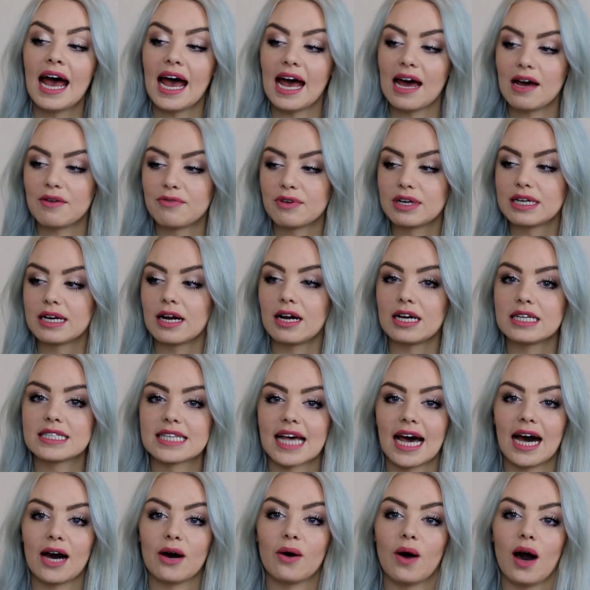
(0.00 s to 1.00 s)
Every night
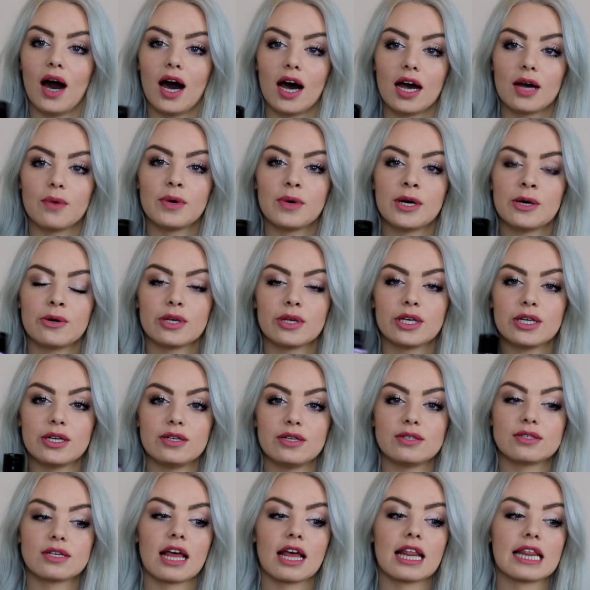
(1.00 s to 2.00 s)
out I will
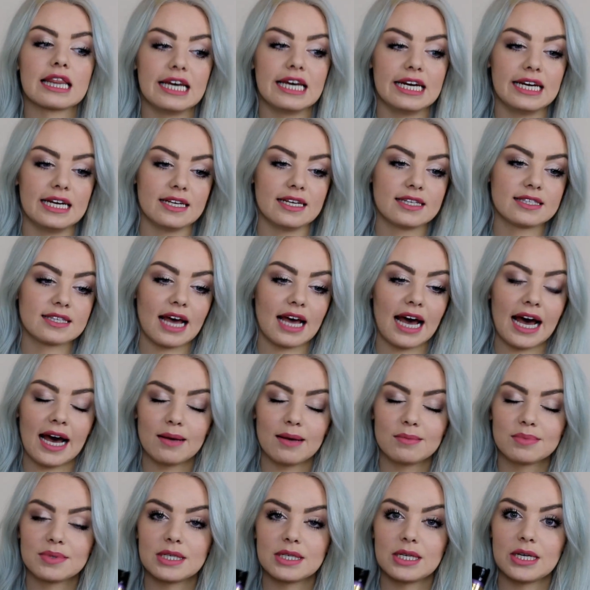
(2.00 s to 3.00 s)
use this.
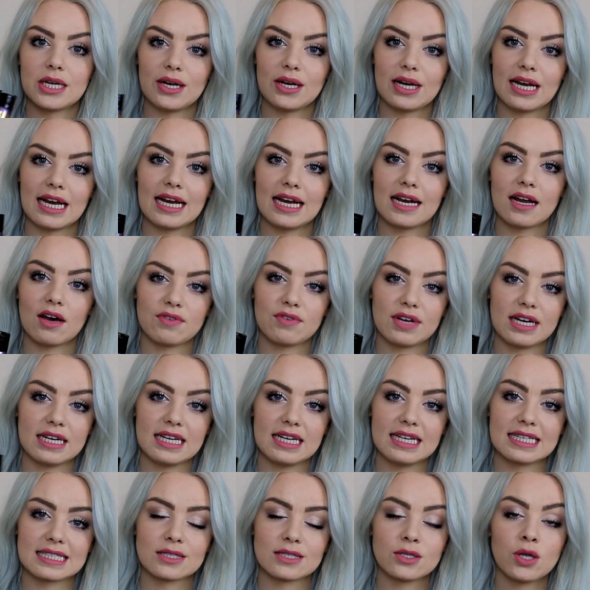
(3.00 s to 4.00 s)
Absolutely love
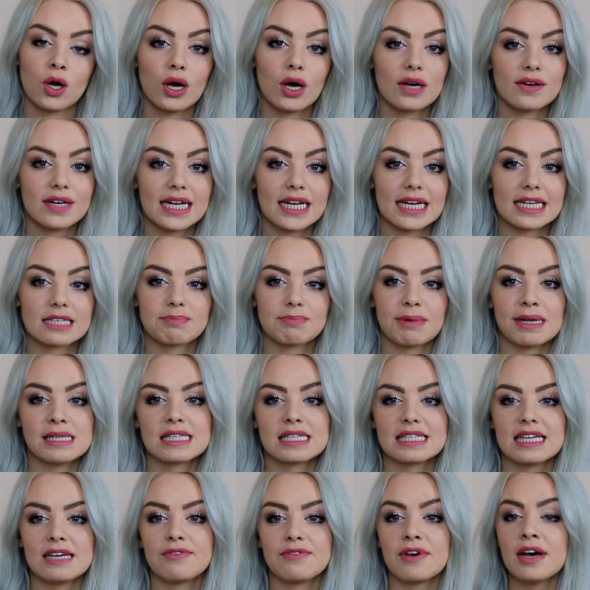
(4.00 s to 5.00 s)
it. It's not really
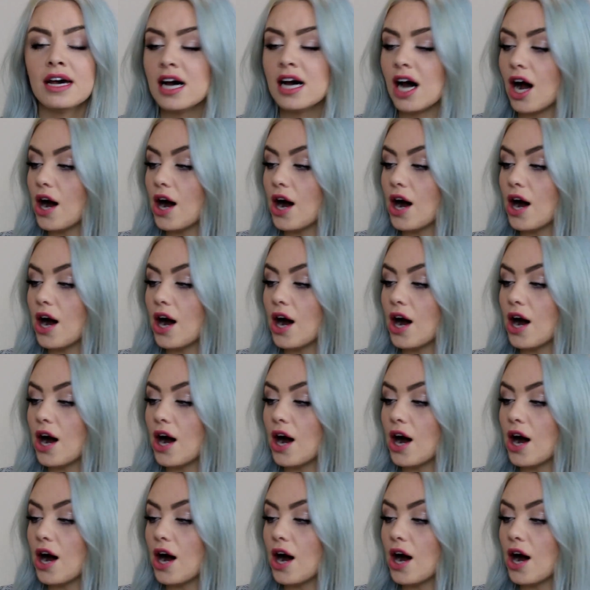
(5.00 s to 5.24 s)
expensive.